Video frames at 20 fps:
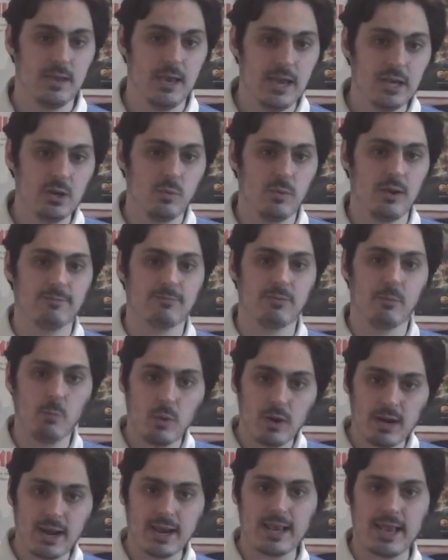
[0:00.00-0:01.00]
Anyway, from
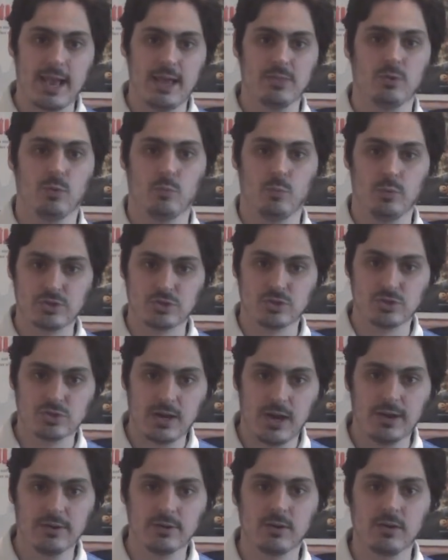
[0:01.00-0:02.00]
what I gather, Richard
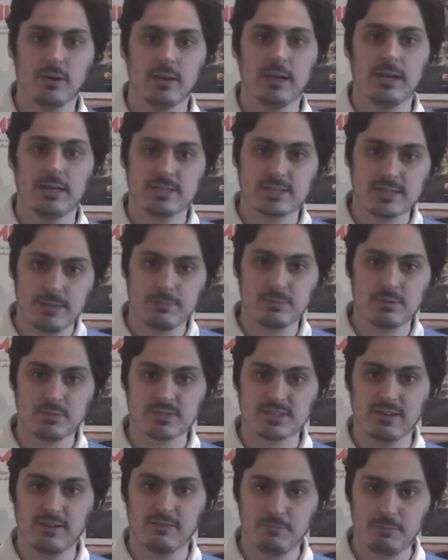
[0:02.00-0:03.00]
Donner has kept
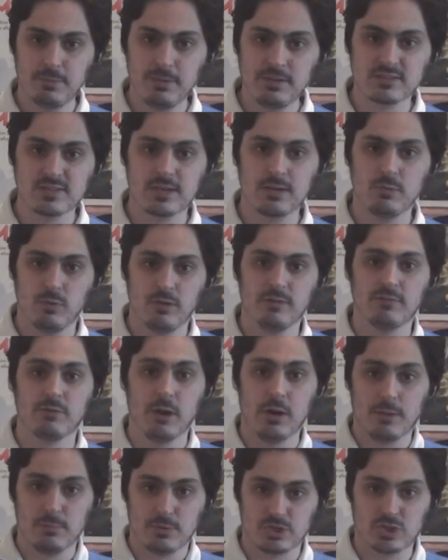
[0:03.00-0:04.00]
himself busy
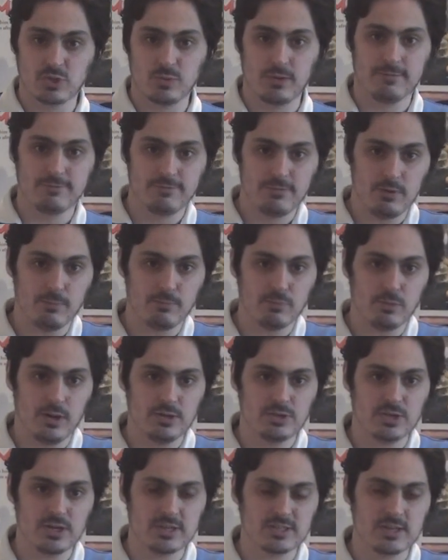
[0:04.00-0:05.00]
with pursuing film
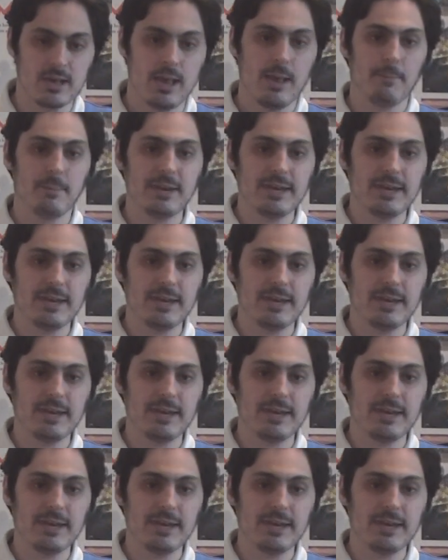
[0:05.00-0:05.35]
projects,